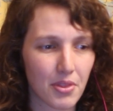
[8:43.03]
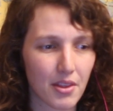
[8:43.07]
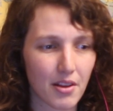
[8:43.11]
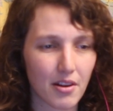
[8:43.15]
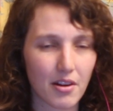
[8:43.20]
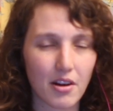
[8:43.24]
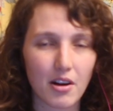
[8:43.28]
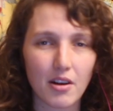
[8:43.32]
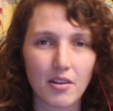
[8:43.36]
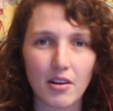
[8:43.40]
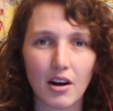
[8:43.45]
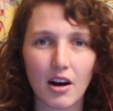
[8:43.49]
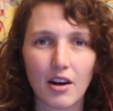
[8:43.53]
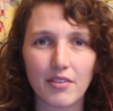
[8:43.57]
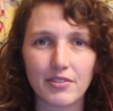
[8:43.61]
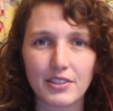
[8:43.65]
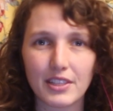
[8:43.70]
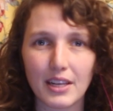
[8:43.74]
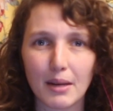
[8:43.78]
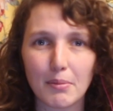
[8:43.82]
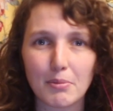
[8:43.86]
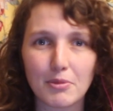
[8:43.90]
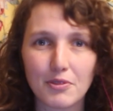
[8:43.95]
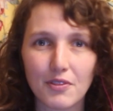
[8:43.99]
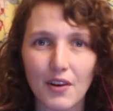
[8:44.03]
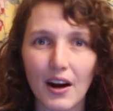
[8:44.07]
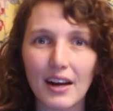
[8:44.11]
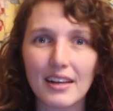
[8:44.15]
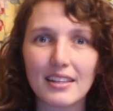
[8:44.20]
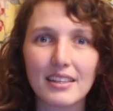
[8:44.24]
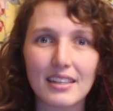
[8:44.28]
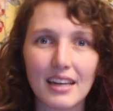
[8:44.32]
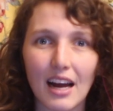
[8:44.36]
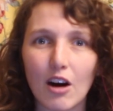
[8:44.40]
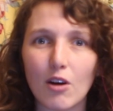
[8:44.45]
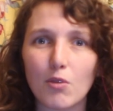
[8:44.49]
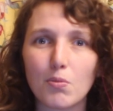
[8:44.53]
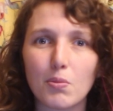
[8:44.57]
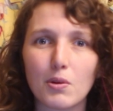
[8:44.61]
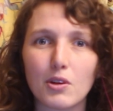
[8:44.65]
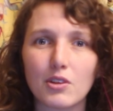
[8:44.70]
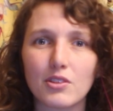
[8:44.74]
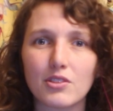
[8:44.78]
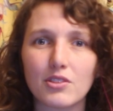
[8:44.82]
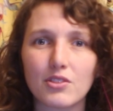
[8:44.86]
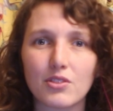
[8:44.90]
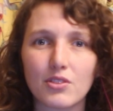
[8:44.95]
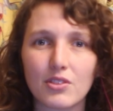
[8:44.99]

oftentimes violent outbursts